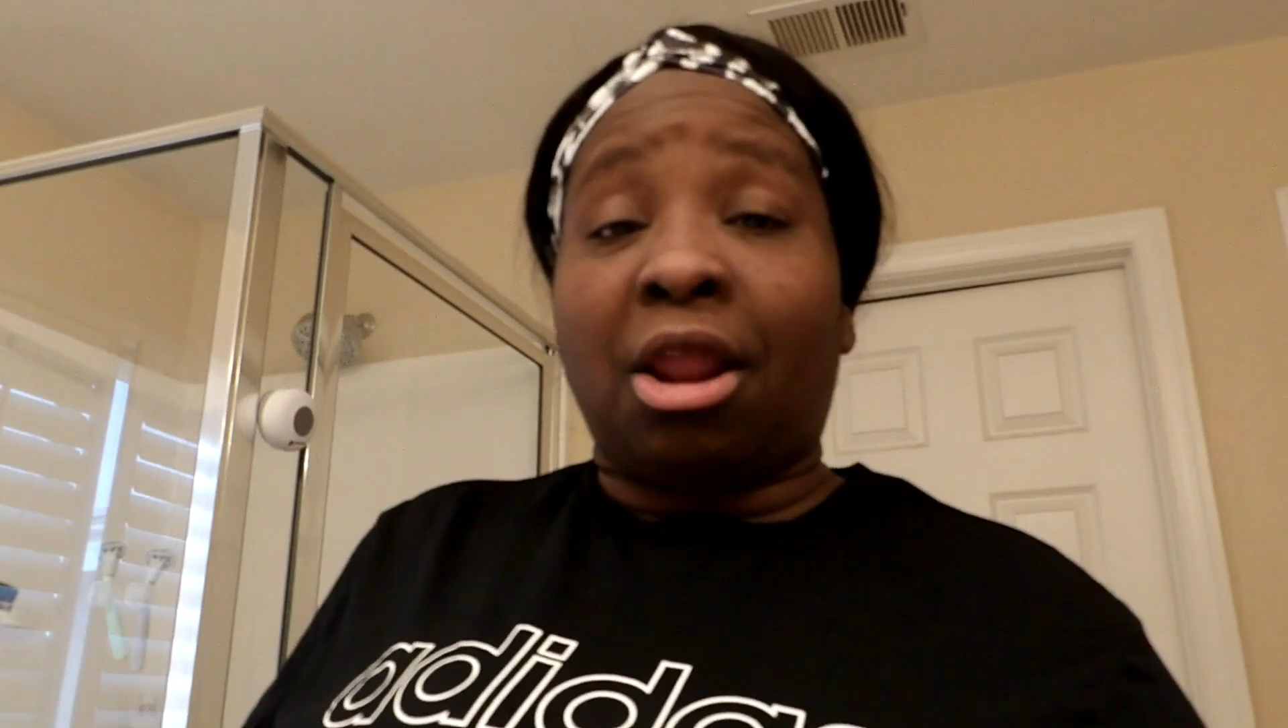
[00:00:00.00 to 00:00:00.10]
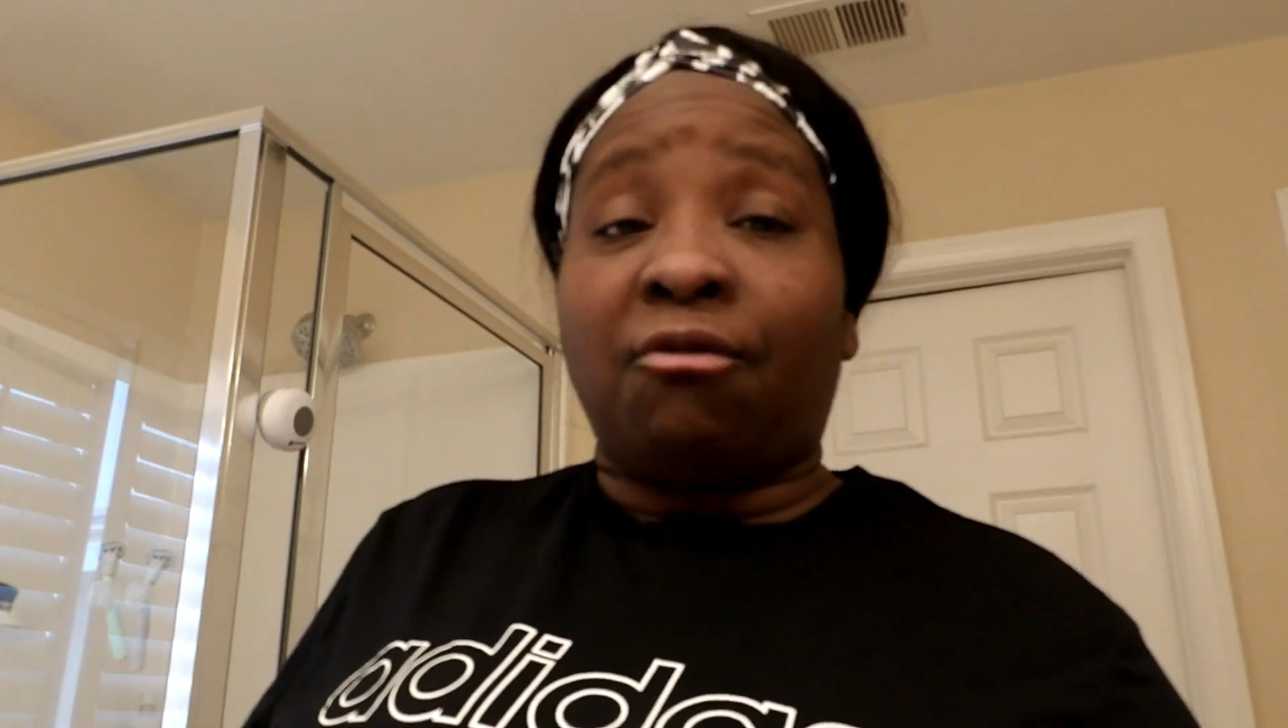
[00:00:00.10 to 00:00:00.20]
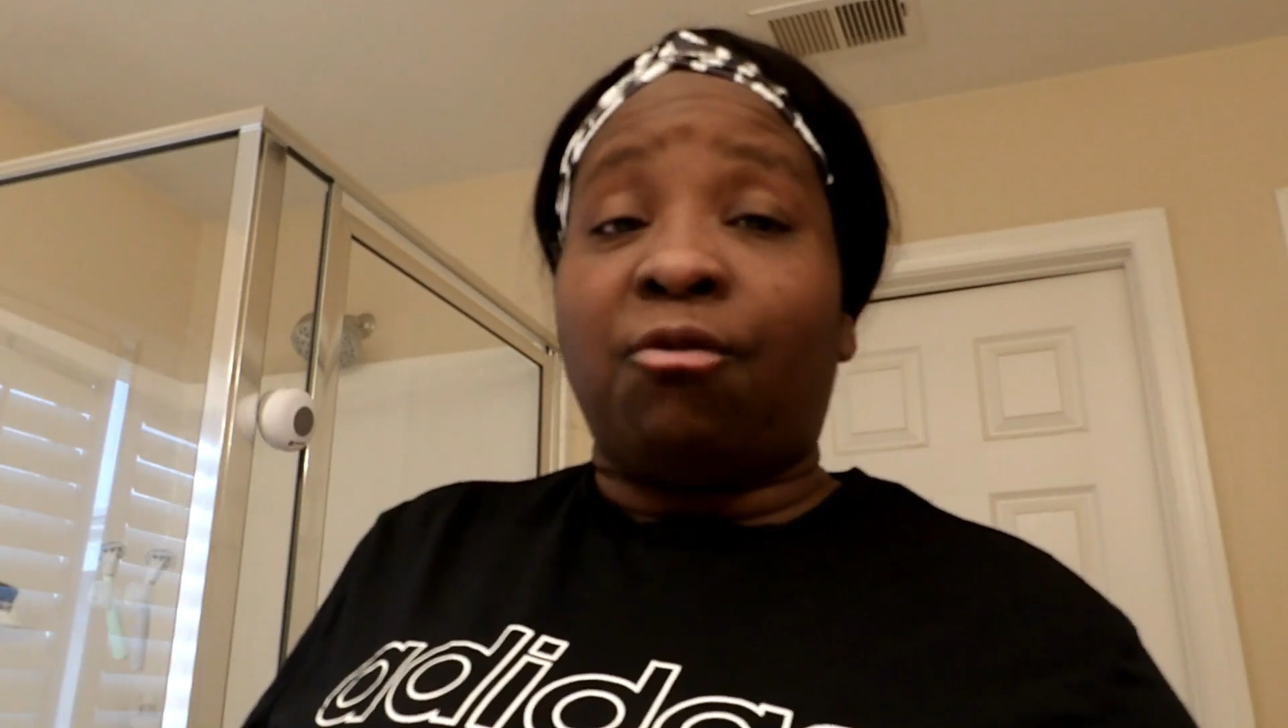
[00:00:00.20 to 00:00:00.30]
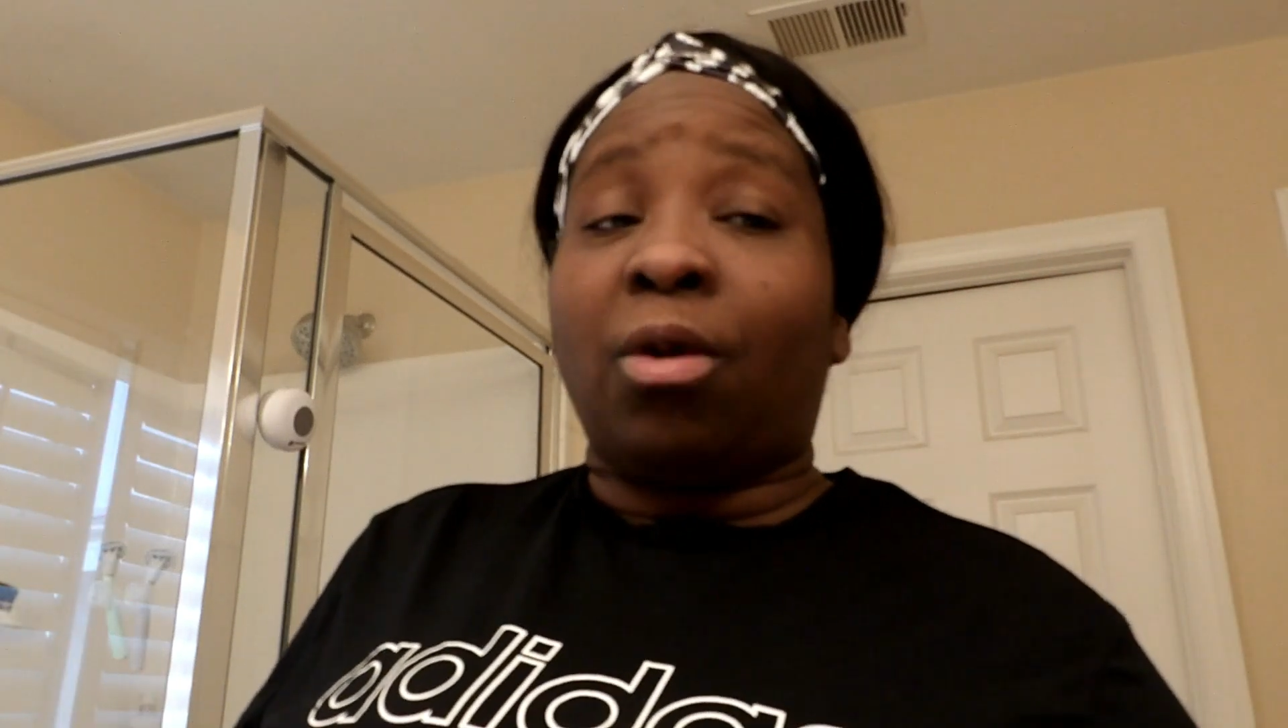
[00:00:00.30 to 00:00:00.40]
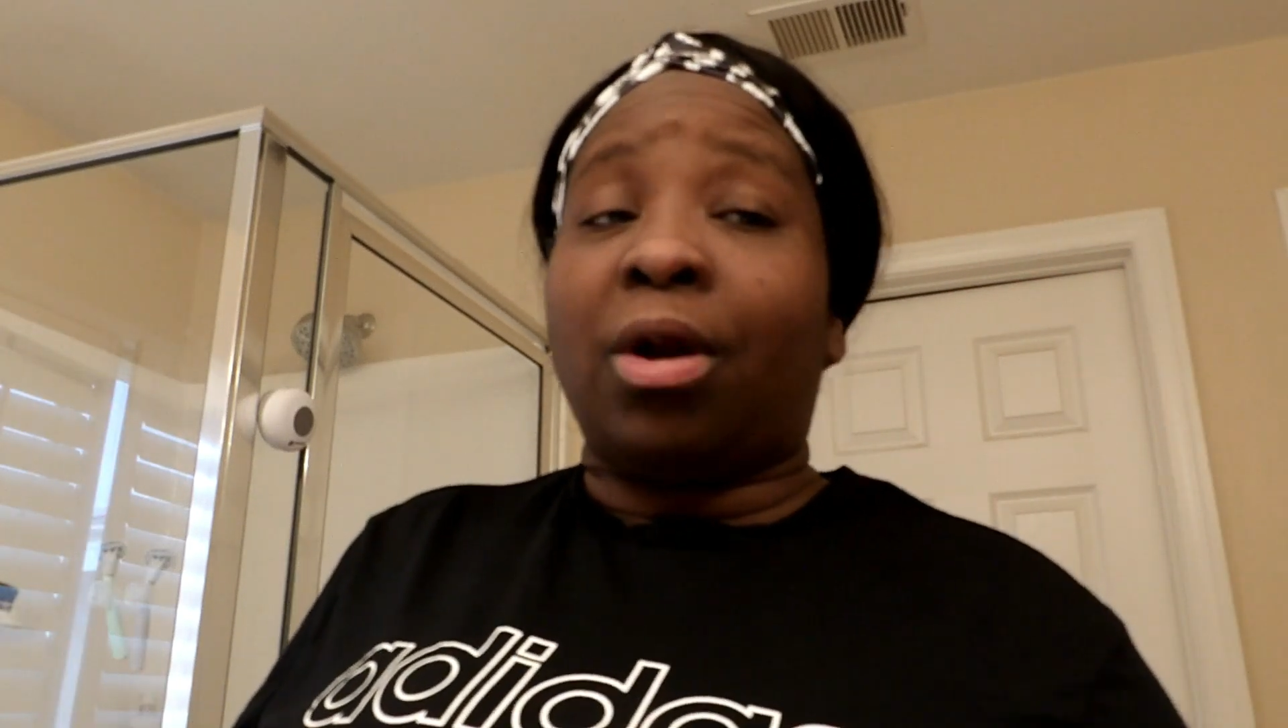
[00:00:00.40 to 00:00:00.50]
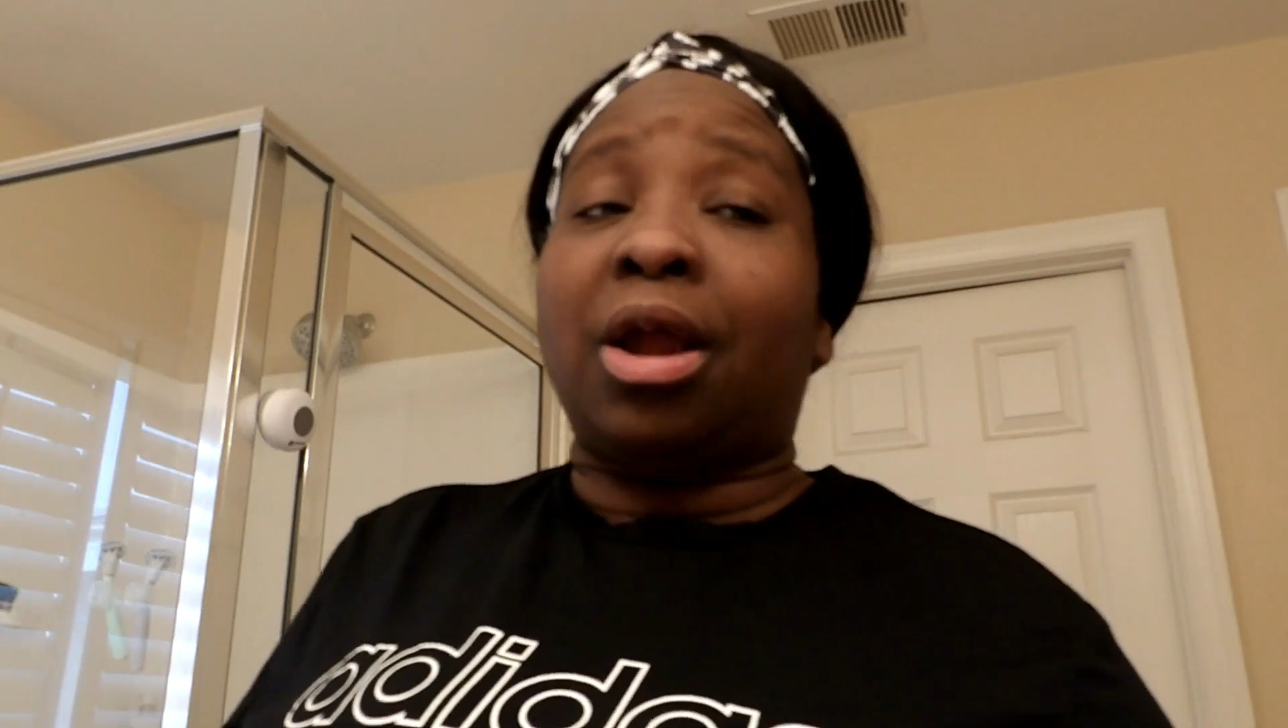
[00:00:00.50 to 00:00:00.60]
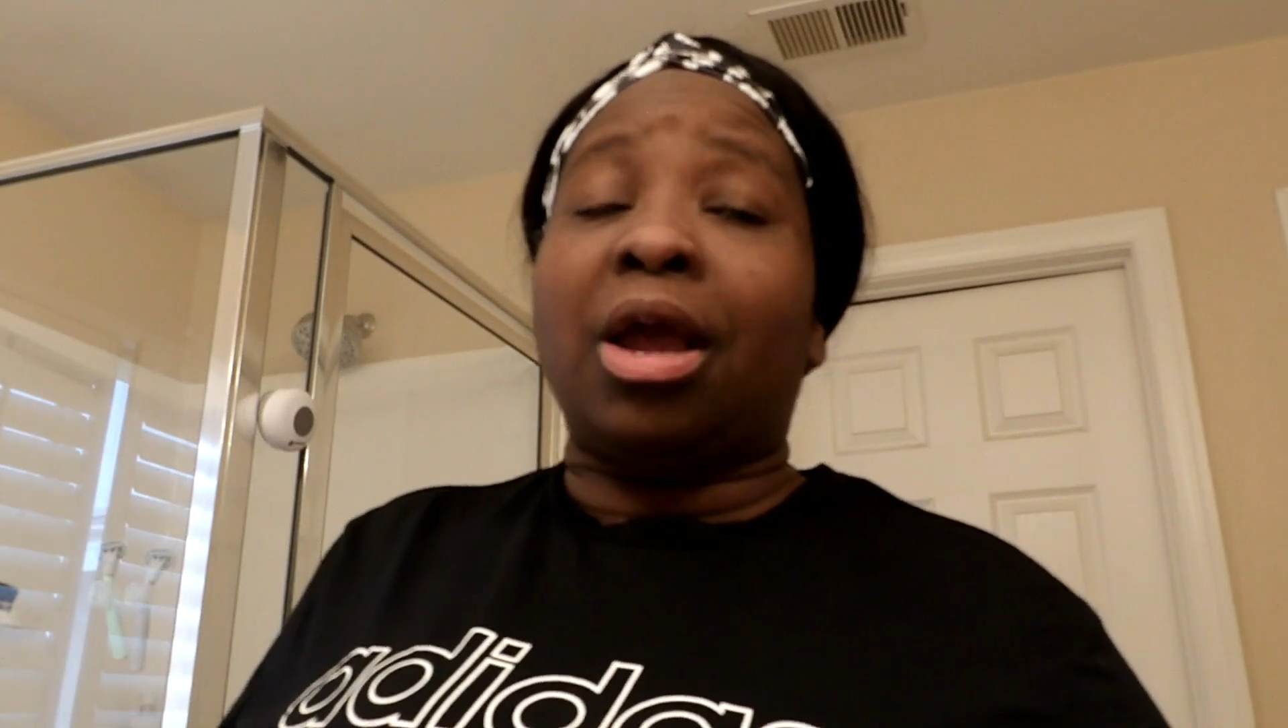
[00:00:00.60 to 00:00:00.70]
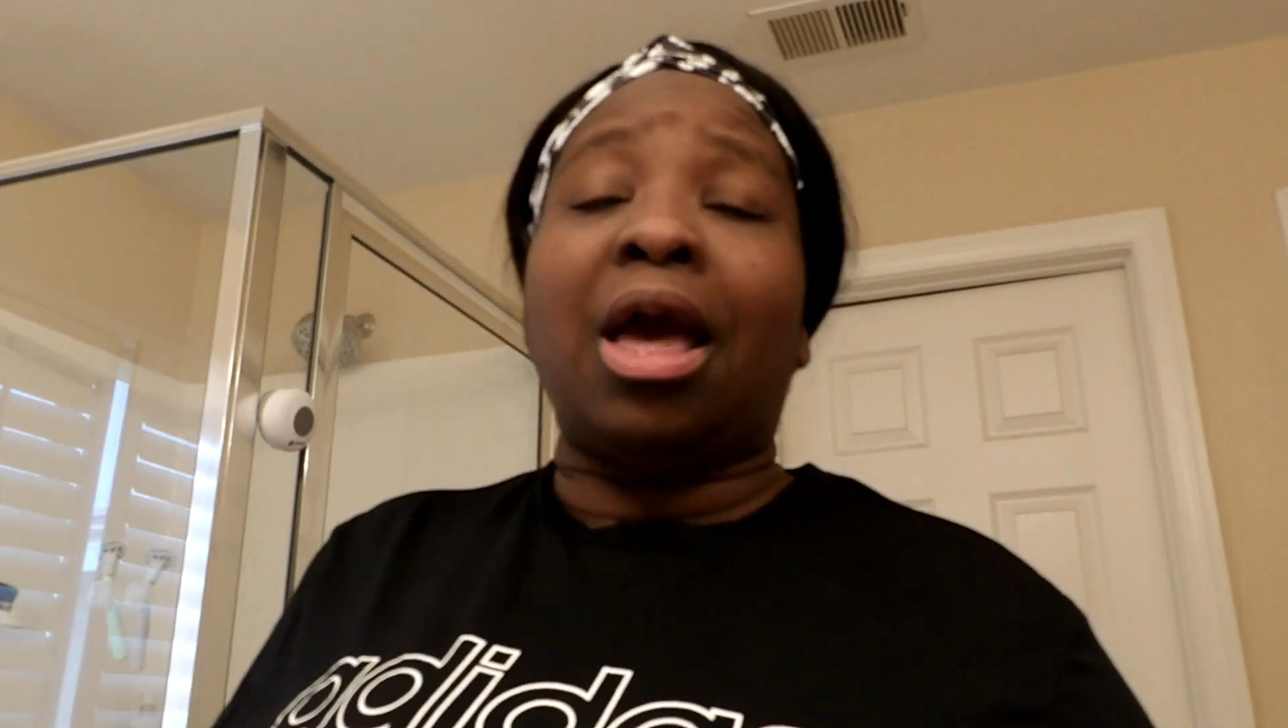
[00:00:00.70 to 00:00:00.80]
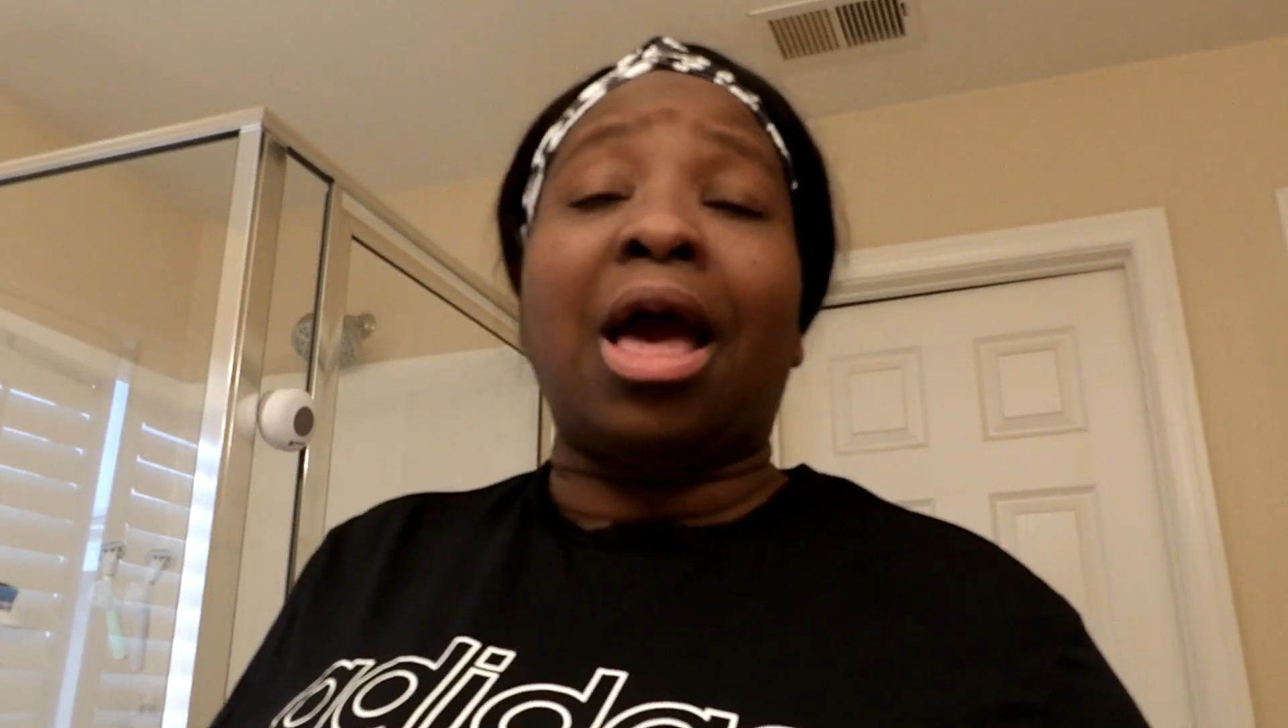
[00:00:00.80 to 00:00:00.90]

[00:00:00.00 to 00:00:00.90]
off work.